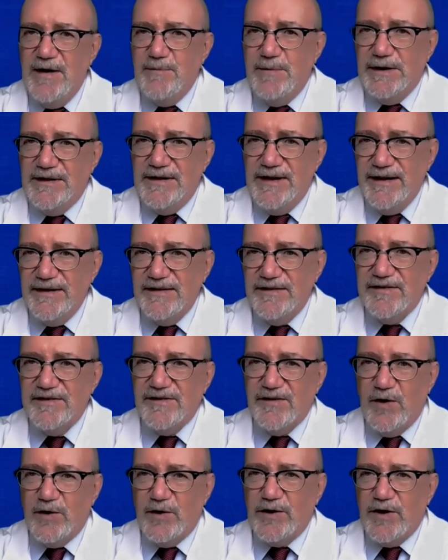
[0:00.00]
but let's
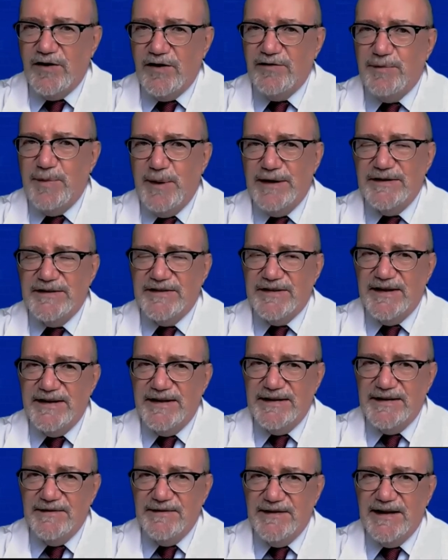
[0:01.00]
start off by
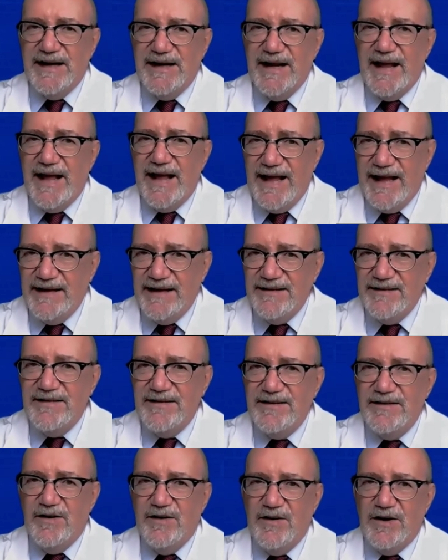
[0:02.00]
saying that
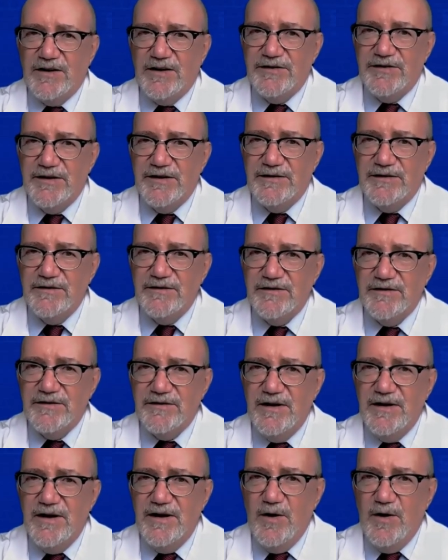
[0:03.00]
antioxidants
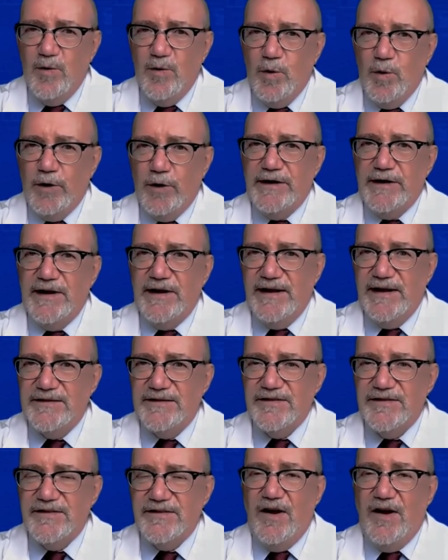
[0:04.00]
work
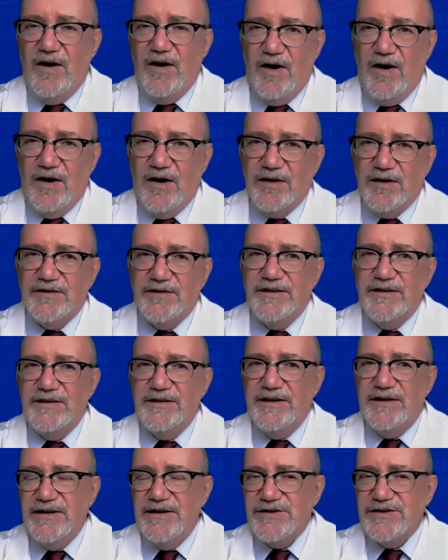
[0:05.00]
against
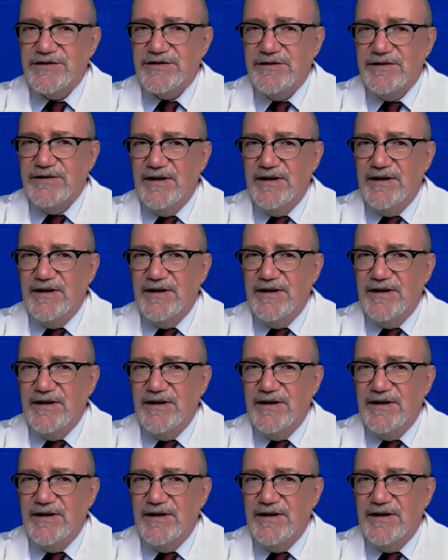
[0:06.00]
oxidation.